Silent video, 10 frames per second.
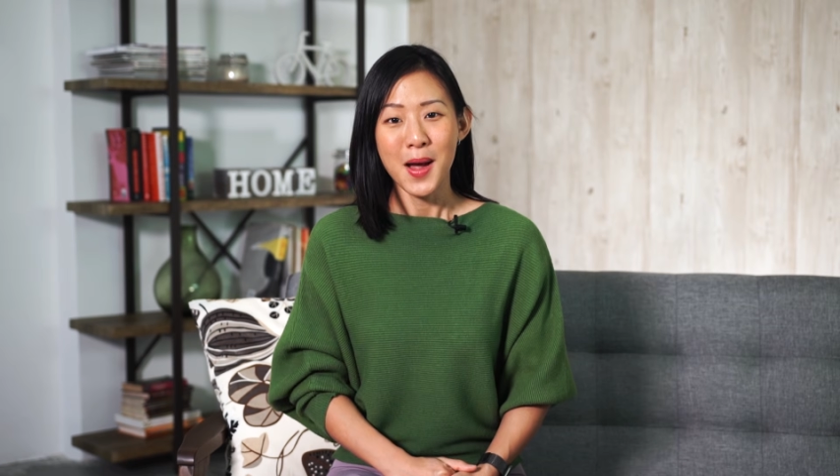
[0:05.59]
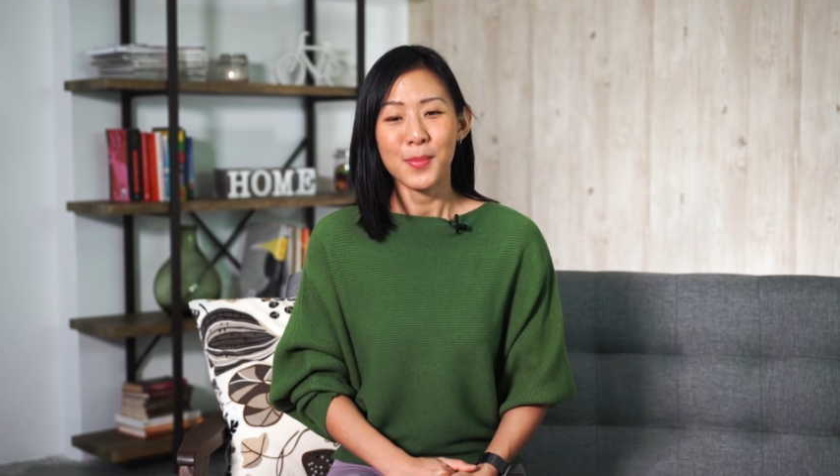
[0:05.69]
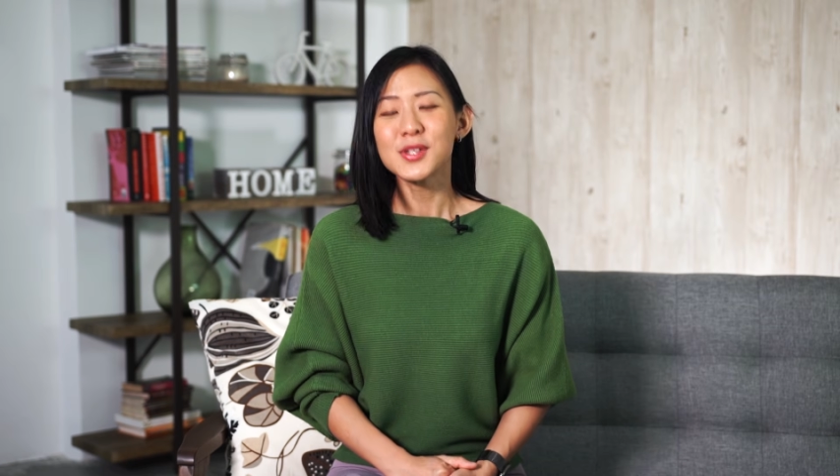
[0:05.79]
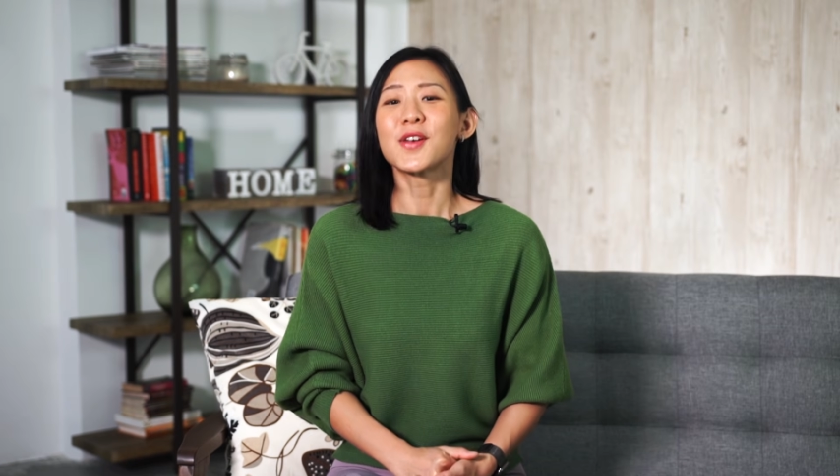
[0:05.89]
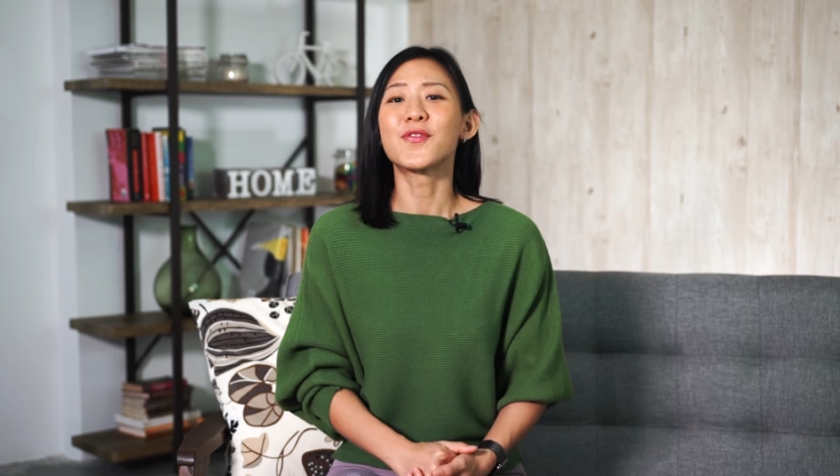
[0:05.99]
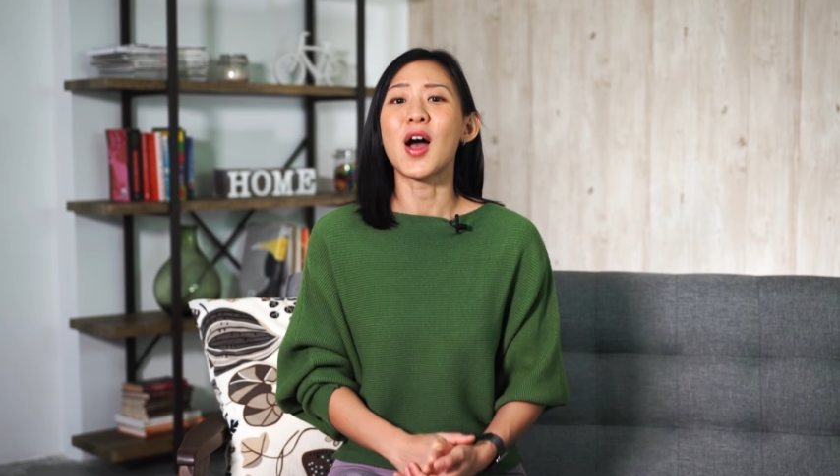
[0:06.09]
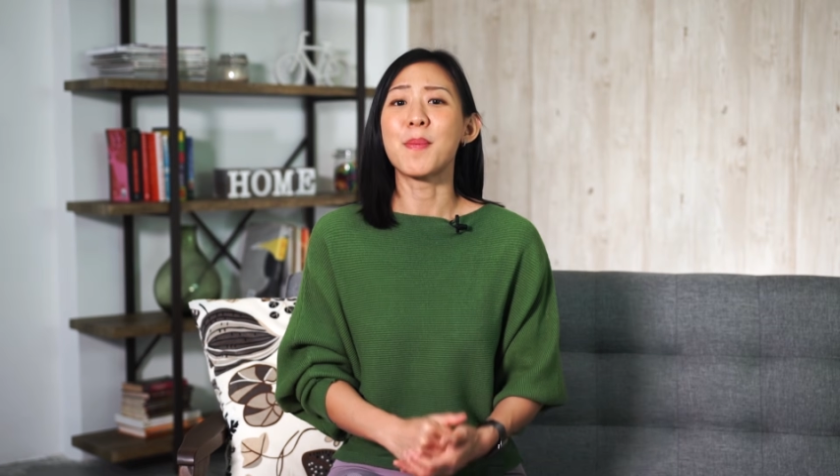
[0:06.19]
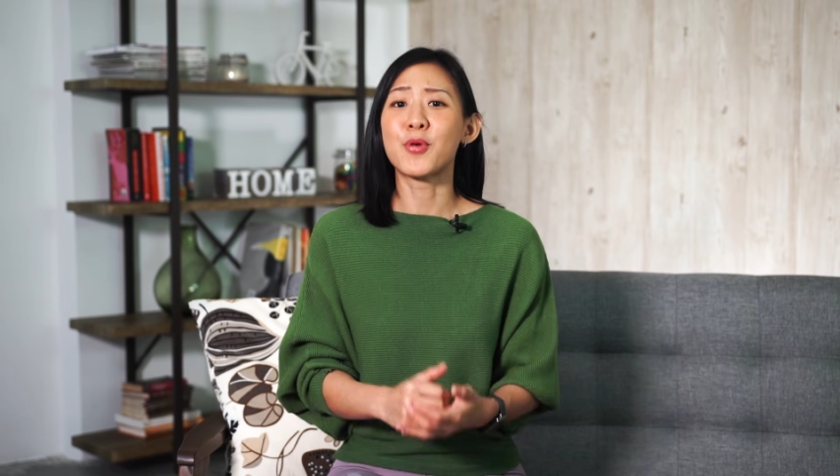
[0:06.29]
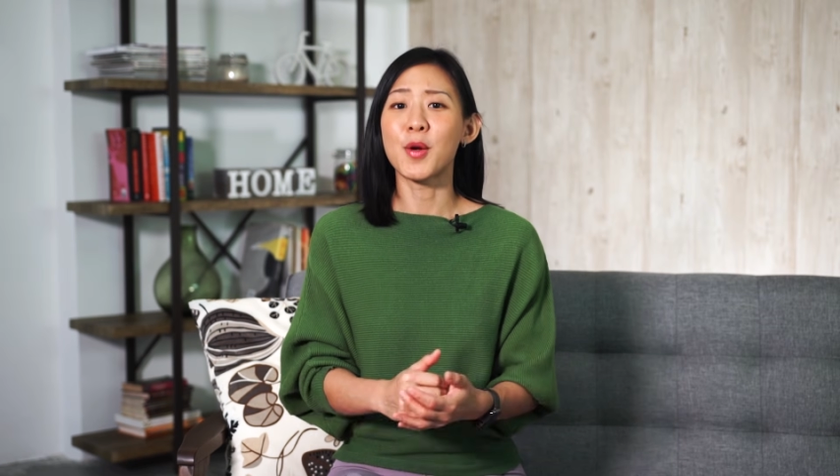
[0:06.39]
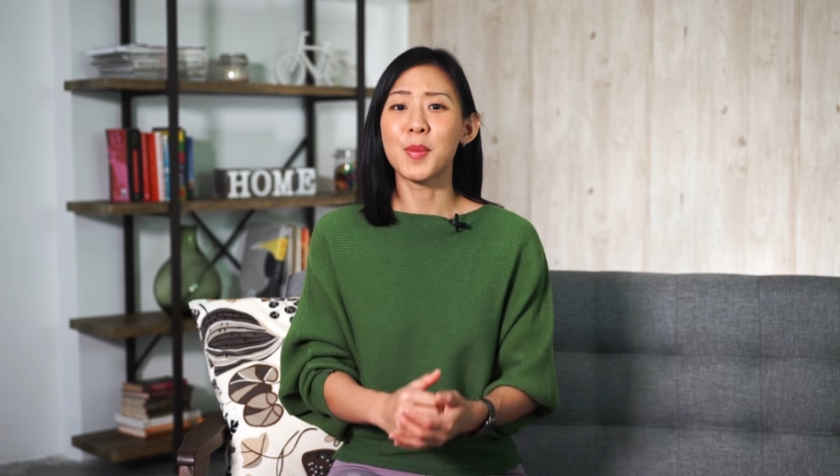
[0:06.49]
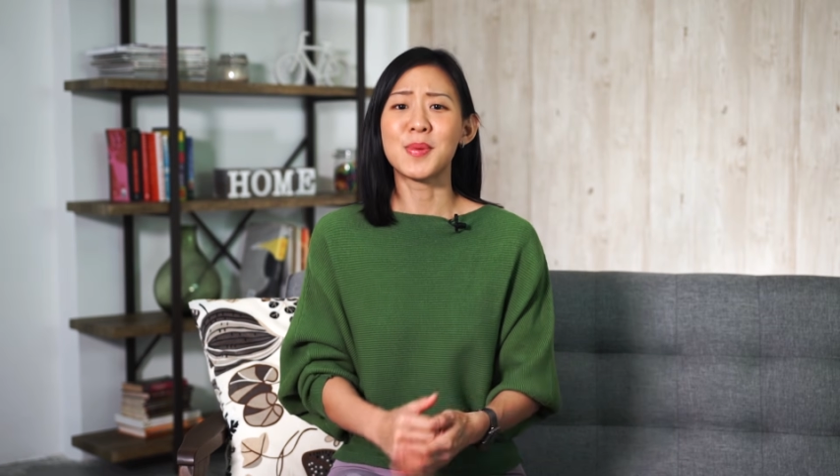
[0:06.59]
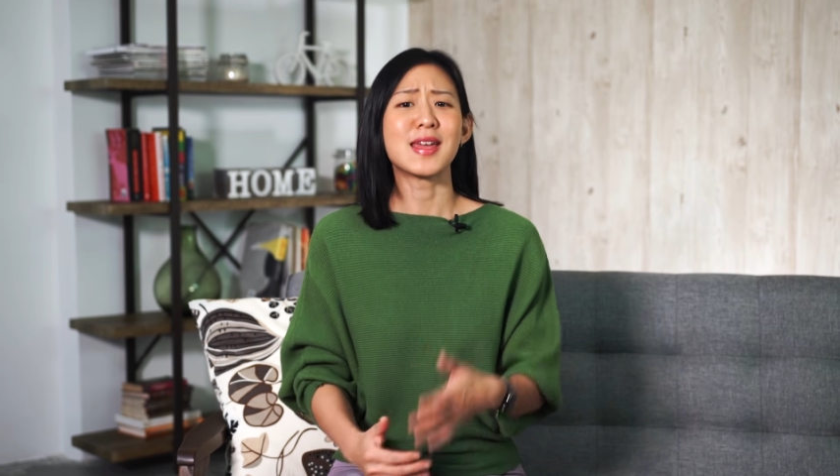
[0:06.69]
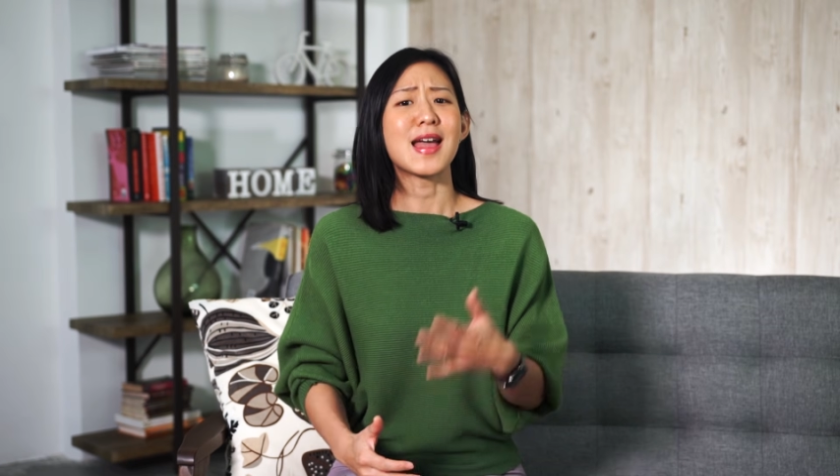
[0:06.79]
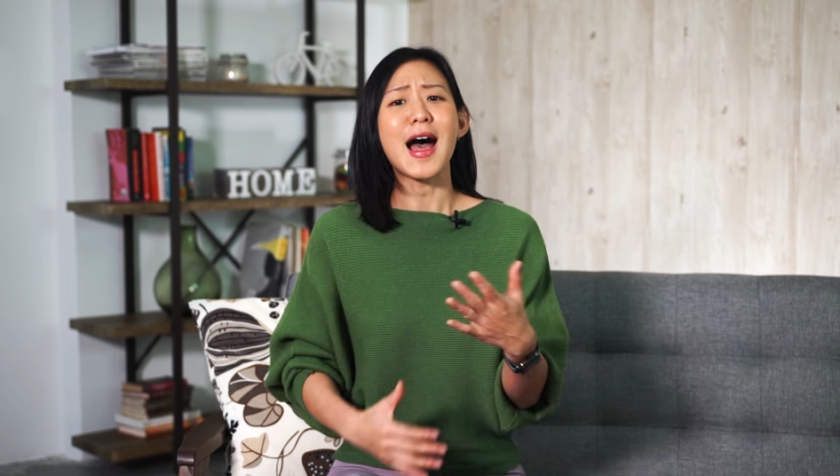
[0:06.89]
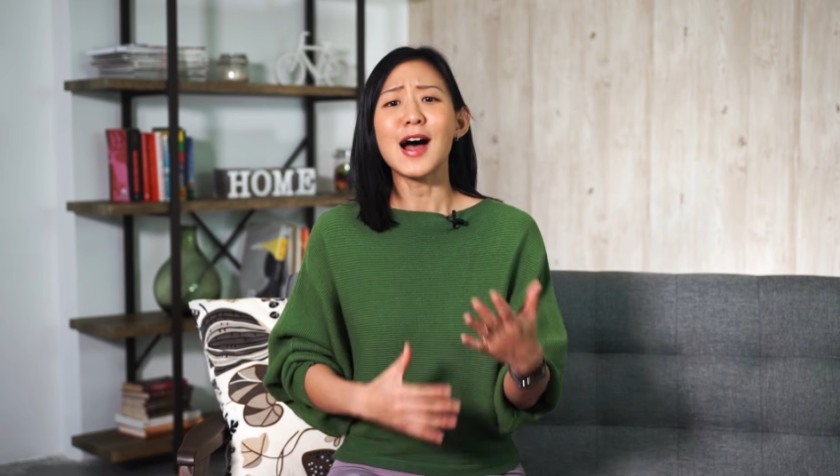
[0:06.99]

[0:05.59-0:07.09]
Most of you are probably